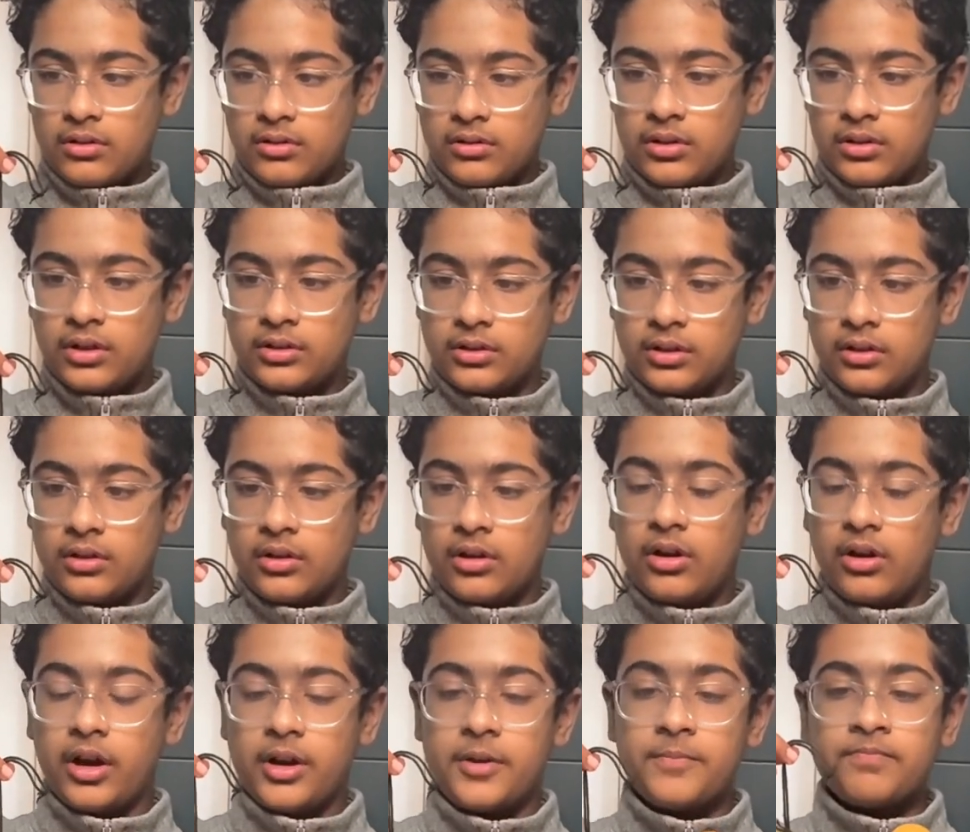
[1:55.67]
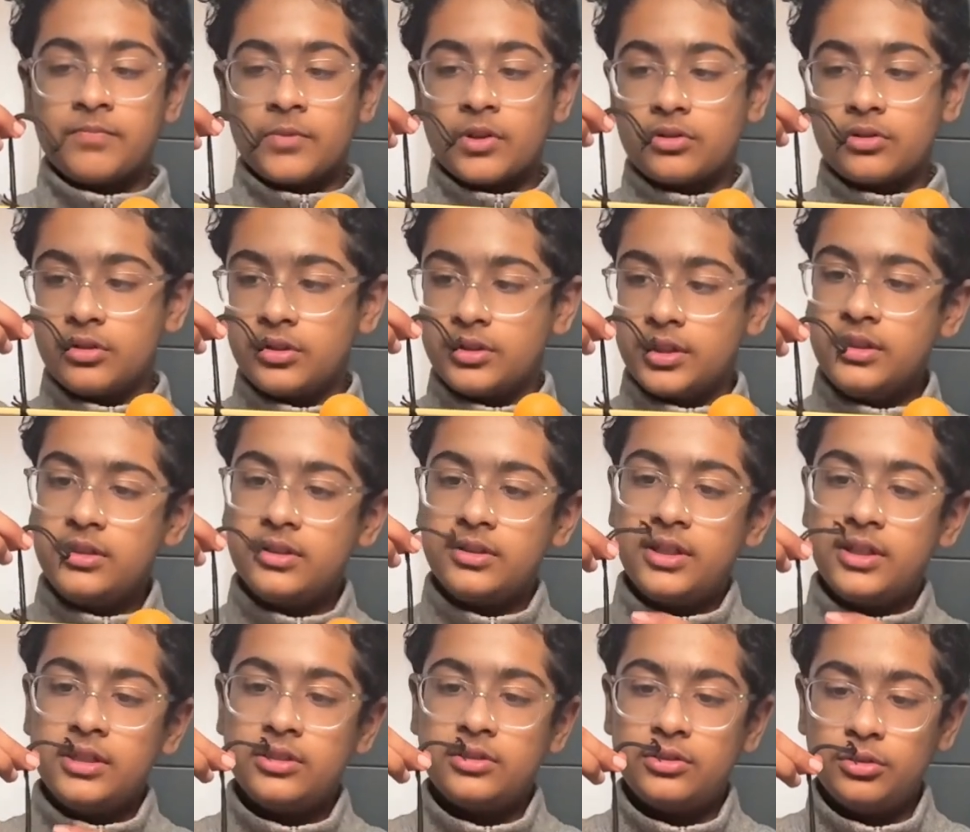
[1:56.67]
that's good. All right, so since
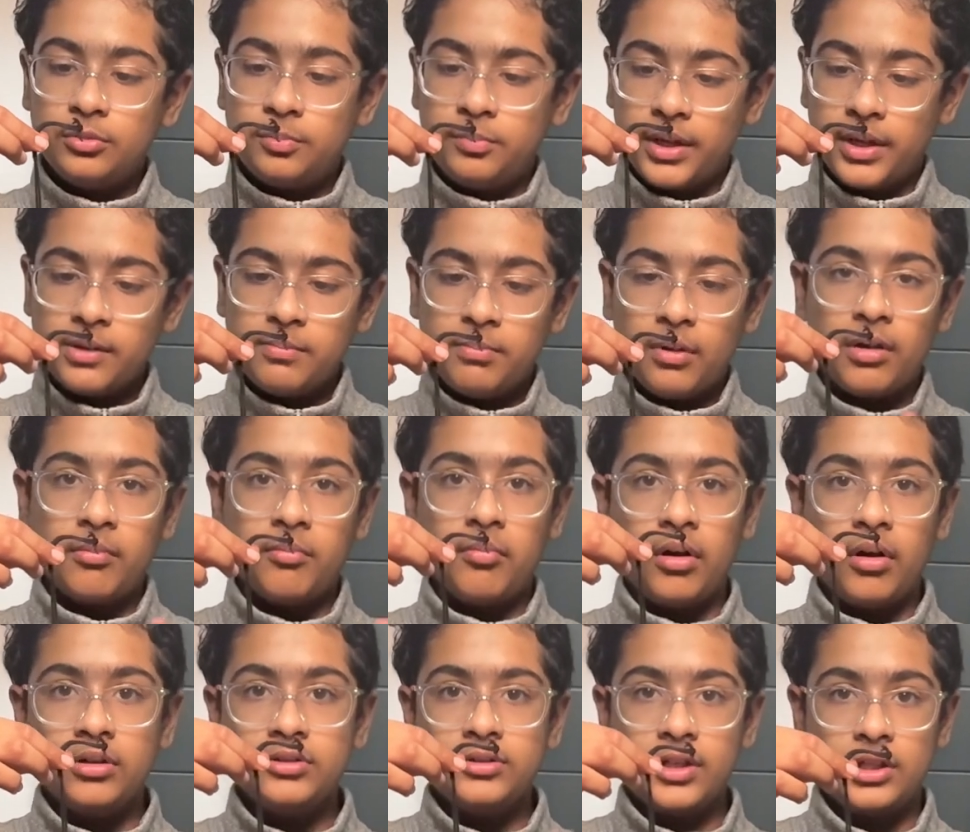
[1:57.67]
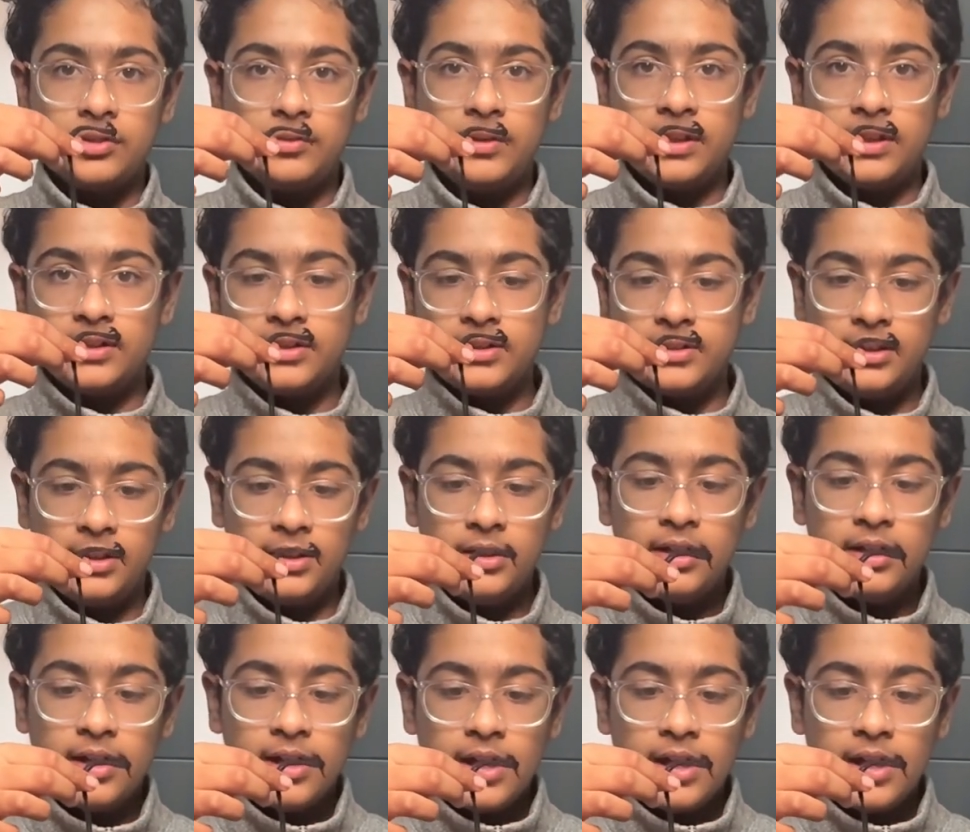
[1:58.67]
these two ping pong balls, as we can see,